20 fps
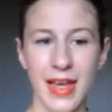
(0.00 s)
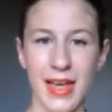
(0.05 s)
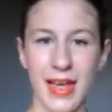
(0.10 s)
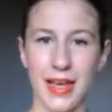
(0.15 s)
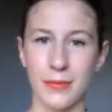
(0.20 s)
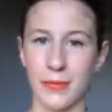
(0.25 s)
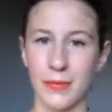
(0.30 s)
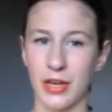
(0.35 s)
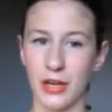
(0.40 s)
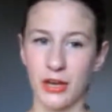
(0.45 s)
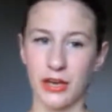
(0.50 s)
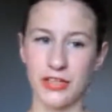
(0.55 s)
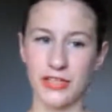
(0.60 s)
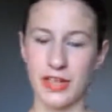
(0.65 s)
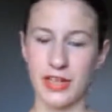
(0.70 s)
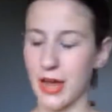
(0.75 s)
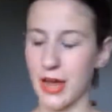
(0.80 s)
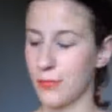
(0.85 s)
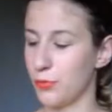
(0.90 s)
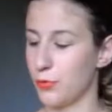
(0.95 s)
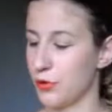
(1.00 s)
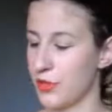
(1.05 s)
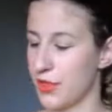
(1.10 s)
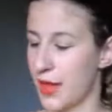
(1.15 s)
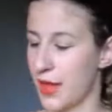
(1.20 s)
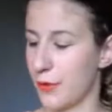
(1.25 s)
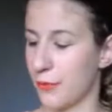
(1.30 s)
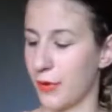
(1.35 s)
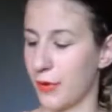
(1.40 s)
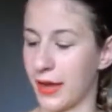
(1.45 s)
And because I bought
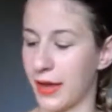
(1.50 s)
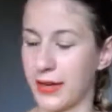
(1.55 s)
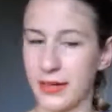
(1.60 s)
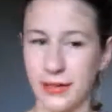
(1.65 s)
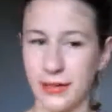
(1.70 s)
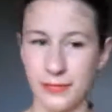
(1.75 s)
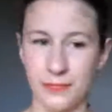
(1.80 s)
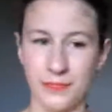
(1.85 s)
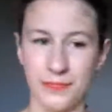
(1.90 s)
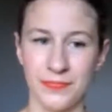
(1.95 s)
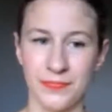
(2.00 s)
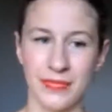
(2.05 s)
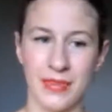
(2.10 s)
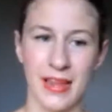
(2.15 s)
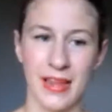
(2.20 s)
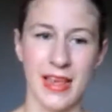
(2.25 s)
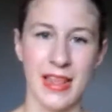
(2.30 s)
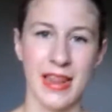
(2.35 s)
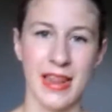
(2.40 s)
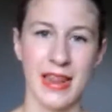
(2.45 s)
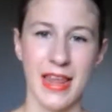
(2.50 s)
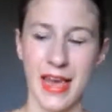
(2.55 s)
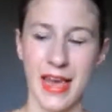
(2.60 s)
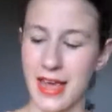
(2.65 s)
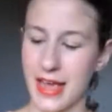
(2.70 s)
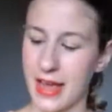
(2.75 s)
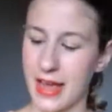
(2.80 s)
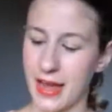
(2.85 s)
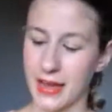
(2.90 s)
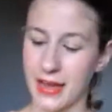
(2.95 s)
that one,
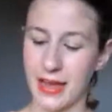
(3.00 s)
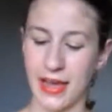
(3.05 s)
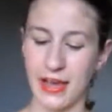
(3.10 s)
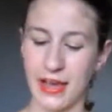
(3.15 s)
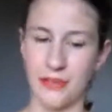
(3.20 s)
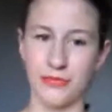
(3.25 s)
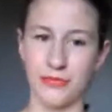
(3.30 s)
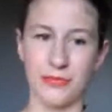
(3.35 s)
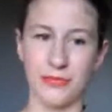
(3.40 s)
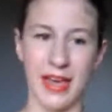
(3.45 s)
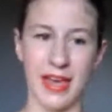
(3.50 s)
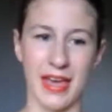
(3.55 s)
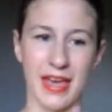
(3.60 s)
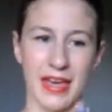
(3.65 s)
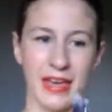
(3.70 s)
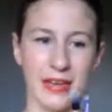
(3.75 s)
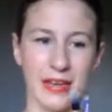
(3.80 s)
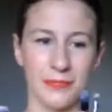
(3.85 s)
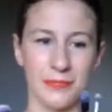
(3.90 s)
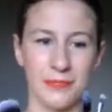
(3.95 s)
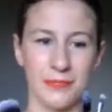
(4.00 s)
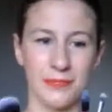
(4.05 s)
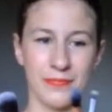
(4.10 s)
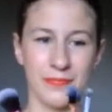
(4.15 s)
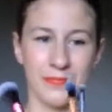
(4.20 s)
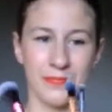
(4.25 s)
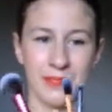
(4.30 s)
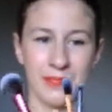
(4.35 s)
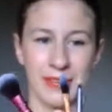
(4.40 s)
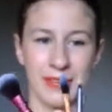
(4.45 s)
they gave me
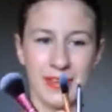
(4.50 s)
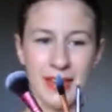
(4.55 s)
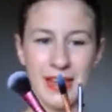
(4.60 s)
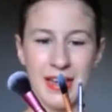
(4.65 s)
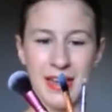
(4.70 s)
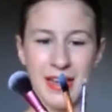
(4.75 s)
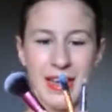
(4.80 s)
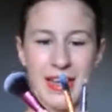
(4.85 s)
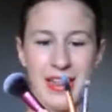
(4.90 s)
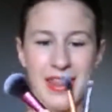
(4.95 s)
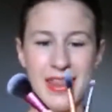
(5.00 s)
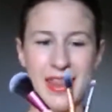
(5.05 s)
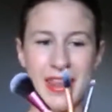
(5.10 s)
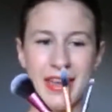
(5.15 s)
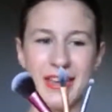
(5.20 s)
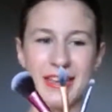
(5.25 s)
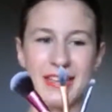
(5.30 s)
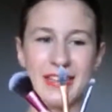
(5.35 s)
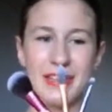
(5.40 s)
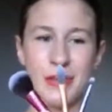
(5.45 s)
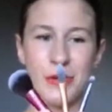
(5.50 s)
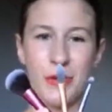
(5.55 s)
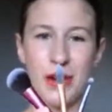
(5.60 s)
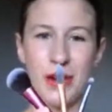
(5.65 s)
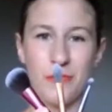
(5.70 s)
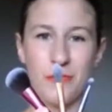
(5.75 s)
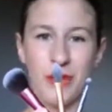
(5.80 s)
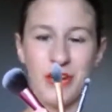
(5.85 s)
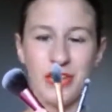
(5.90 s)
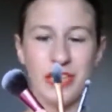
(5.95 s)
these
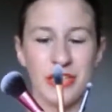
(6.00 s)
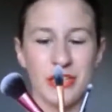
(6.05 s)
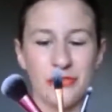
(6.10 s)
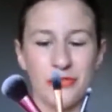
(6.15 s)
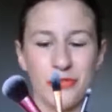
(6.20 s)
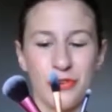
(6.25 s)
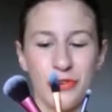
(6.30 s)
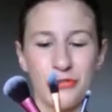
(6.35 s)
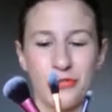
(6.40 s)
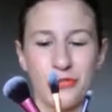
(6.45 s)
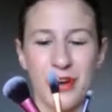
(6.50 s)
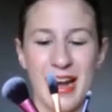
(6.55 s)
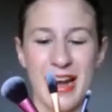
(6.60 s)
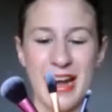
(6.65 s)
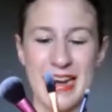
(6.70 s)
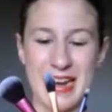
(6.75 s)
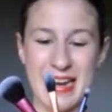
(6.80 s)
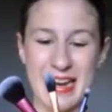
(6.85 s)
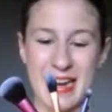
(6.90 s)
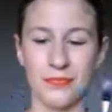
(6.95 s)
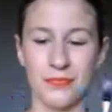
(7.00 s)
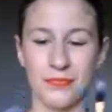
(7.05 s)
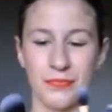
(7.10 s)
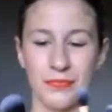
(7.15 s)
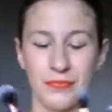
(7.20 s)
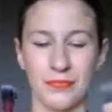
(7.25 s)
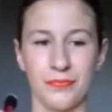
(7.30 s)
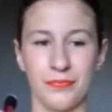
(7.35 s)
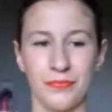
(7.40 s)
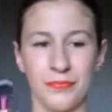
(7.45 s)
three brushes for free.
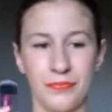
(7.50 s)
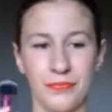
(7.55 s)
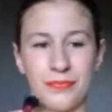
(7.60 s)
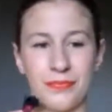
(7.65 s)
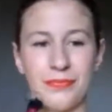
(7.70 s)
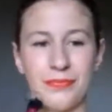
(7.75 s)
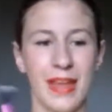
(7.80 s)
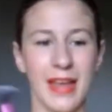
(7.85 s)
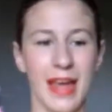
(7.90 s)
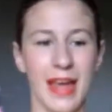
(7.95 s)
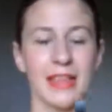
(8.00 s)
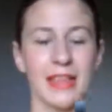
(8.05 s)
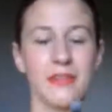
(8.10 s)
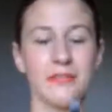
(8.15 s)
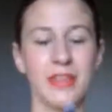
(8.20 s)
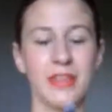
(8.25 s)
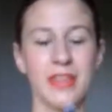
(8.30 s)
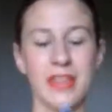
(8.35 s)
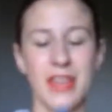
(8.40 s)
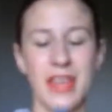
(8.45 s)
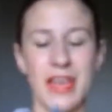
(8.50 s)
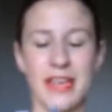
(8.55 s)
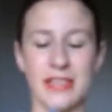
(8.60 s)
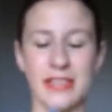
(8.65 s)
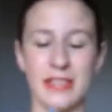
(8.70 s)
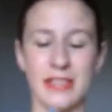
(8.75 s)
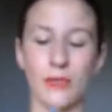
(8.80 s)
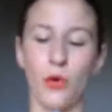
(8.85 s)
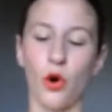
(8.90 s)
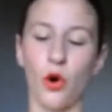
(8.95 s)
I love that they're
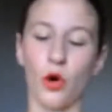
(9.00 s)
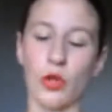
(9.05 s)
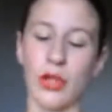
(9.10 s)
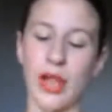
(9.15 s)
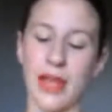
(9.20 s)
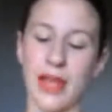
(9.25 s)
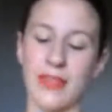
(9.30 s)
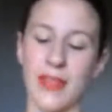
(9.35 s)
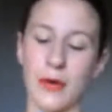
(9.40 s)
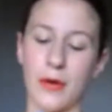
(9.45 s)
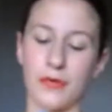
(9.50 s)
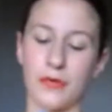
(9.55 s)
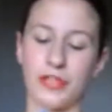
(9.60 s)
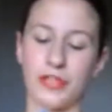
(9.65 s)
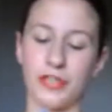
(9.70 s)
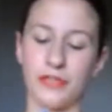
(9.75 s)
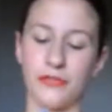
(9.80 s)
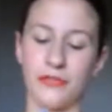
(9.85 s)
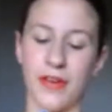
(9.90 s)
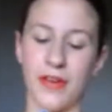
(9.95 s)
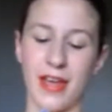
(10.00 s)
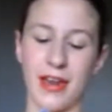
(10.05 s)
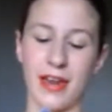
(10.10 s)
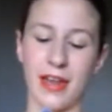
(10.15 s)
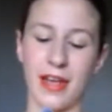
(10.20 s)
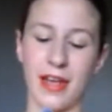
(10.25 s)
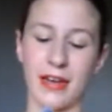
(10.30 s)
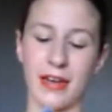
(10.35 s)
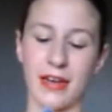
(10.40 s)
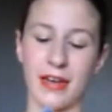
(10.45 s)
small and they will just fit
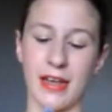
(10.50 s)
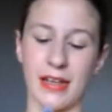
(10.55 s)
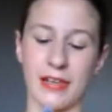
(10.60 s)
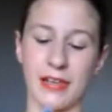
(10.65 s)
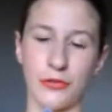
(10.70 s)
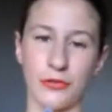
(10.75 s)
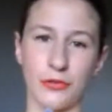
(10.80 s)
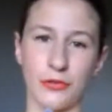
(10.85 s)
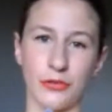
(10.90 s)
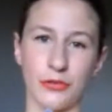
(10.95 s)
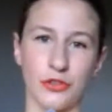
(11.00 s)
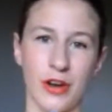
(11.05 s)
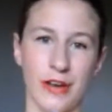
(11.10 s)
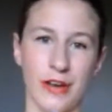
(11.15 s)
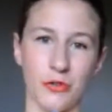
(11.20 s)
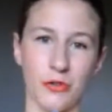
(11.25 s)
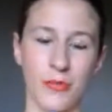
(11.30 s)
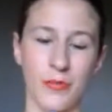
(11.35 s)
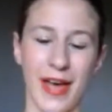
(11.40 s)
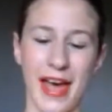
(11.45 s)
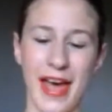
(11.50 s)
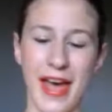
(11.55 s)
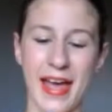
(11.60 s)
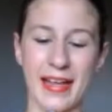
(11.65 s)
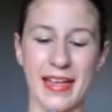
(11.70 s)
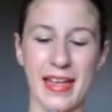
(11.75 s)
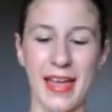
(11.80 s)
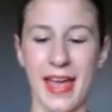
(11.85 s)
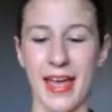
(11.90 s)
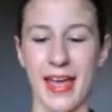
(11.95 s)
in a little travel
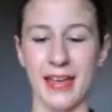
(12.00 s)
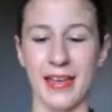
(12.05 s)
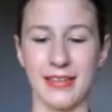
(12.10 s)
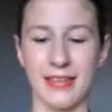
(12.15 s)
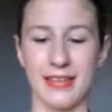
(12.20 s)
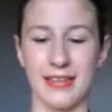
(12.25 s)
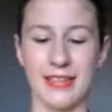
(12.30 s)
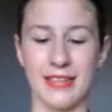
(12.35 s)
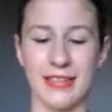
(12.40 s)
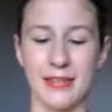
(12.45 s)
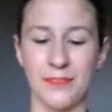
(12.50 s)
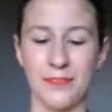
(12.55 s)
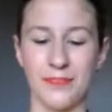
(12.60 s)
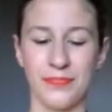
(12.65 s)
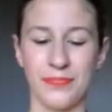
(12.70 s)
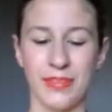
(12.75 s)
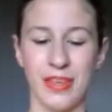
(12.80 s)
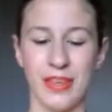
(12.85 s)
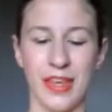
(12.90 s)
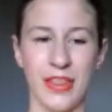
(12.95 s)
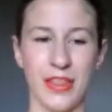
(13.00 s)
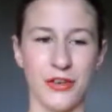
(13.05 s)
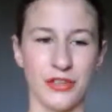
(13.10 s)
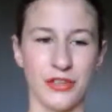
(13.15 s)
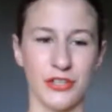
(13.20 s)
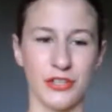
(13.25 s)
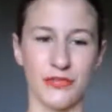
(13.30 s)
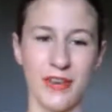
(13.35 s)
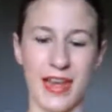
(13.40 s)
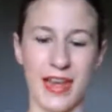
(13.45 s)
bag and yeah they'll
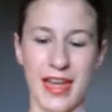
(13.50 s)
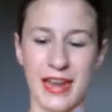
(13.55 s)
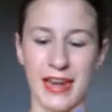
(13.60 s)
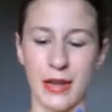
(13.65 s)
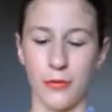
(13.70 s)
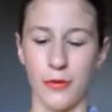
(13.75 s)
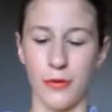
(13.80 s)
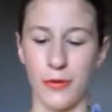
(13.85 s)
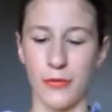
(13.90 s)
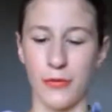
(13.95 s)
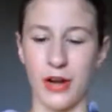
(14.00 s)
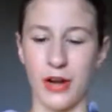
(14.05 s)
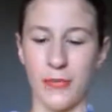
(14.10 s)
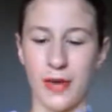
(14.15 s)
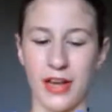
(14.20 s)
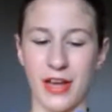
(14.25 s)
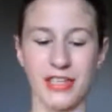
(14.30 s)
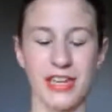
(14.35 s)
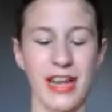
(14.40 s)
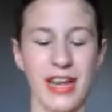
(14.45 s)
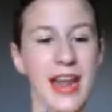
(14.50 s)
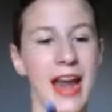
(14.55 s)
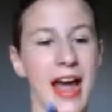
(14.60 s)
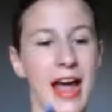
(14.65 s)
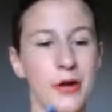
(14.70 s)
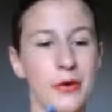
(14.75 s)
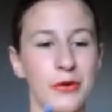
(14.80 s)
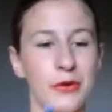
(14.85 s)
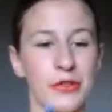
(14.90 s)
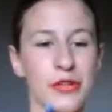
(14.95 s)
just fit anywhere pretty much and I
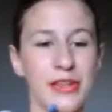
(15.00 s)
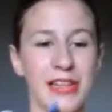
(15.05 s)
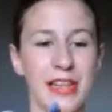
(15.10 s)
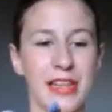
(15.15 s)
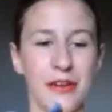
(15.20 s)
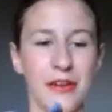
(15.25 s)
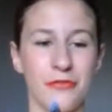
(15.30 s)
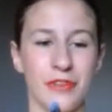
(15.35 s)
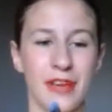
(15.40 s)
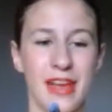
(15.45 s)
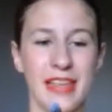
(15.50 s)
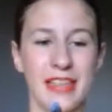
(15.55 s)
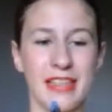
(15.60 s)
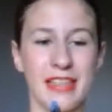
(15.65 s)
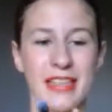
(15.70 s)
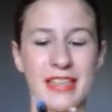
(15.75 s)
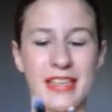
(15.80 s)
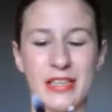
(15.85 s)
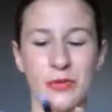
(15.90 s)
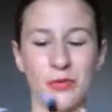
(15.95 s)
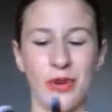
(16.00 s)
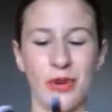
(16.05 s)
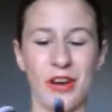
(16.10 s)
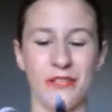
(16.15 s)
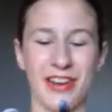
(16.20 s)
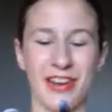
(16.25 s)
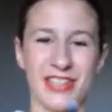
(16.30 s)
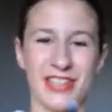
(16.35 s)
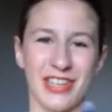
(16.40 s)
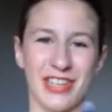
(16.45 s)
also love that there's one of
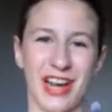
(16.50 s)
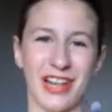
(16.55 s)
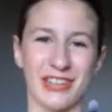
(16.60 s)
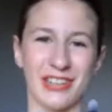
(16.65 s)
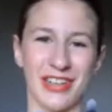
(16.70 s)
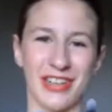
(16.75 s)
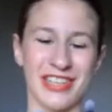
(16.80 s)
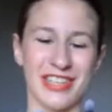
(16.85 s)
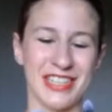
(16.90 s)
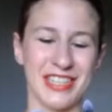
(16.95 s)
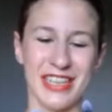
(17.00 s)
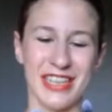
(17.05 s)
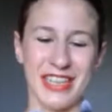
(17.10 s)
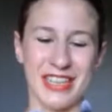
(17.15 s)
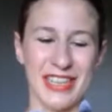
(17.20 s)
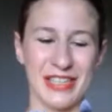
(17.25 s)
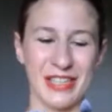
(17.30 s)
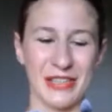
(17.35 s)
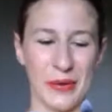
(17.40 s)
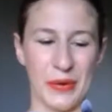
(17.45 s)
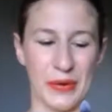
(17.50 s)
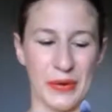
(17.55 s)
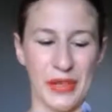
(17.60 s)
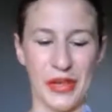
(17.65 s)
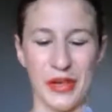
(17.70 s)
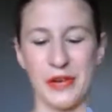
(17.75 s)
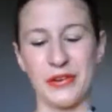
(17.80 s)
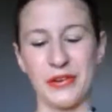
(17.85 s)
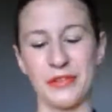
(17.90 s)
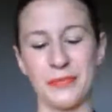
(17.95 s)
each color I just think they're so
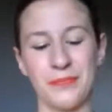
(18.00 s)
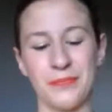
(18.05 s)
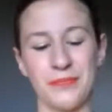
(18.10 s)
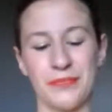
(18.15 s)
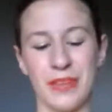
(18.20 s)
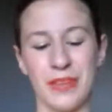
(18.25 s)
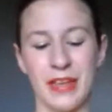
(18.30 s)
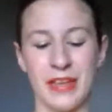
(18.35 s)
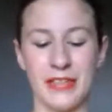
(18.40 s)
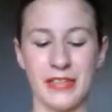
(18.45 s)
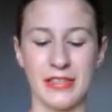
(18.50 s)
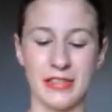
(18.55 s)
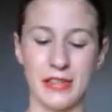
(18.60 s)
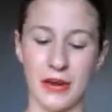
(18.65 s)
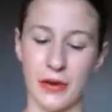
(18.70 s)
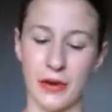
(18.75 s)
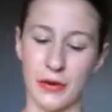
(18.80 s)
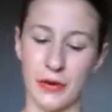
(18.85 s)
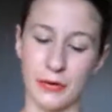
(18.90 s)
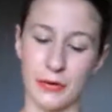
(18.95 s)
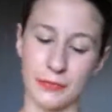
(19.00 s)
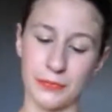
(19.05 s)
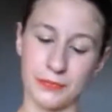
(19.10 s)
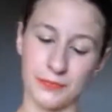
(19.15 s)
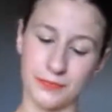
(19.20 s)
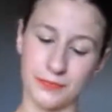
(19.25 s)
cute so